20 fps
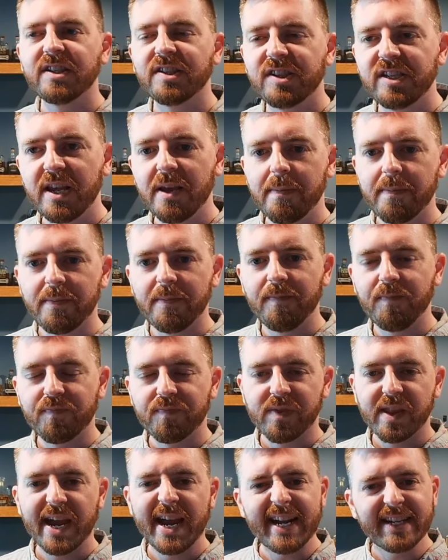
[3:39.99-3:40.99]
sip,
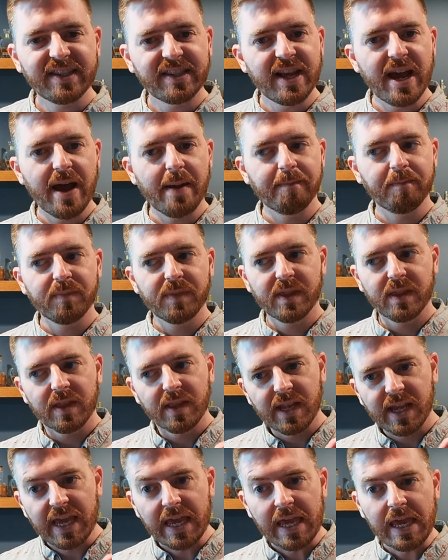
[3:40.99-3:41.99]
as that
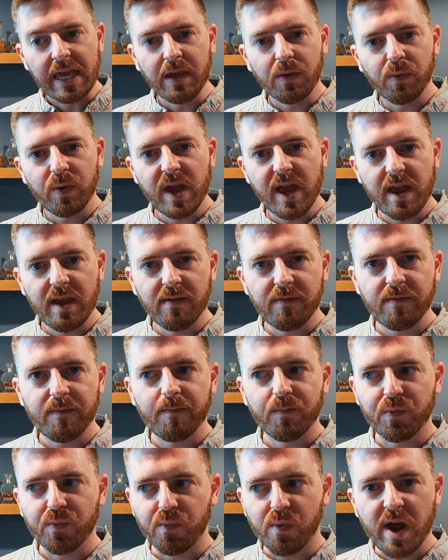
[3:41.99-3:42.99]
heat wave
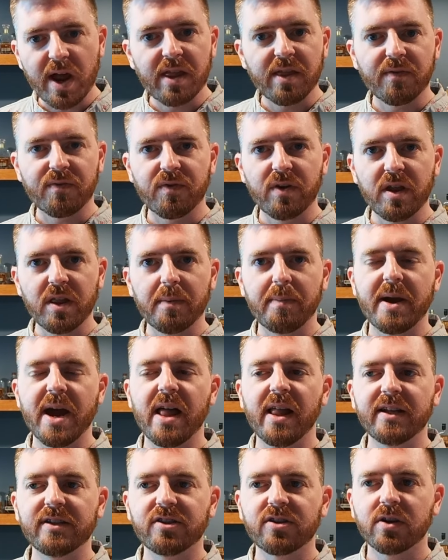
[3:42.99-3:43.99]
right at the front of the
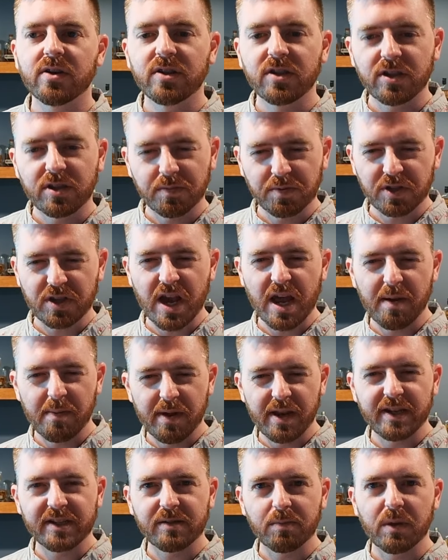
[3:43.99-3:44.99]
palate starts to subside a
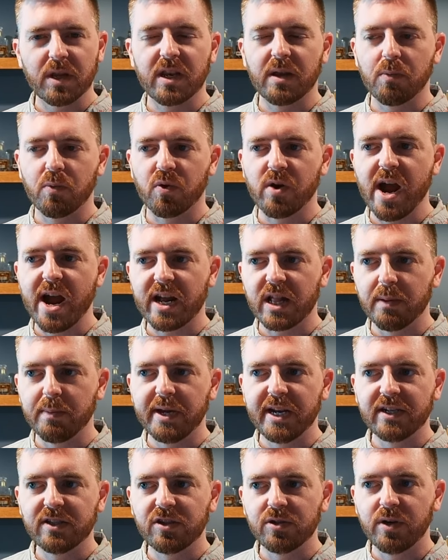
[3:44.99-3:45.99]
bit as I'm getting more
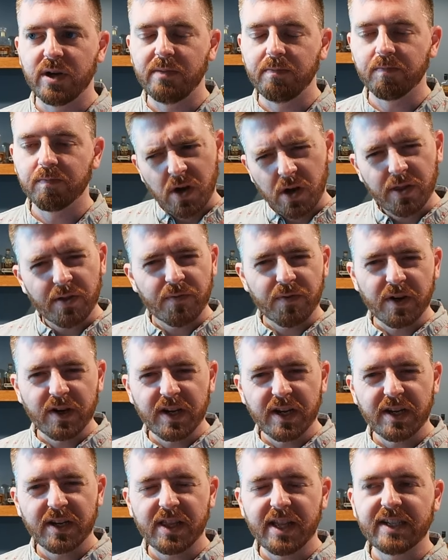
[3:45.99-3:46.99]
acclimated to it. On the front
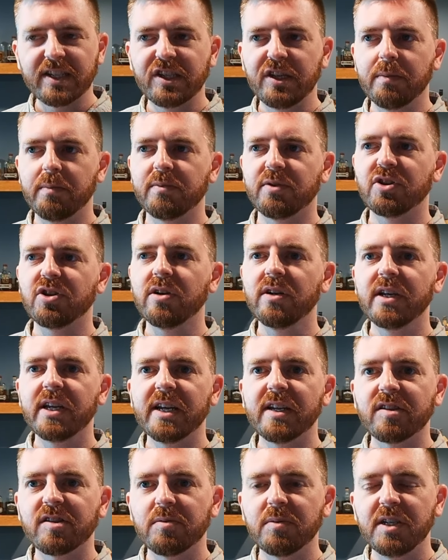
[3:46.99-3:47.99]
end of that sip, I'm starting to
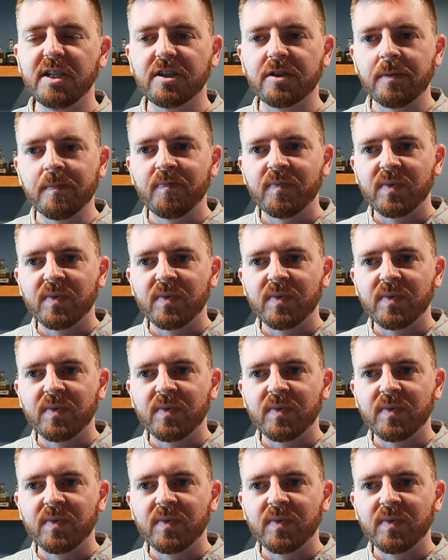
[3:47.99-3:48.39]
get some of these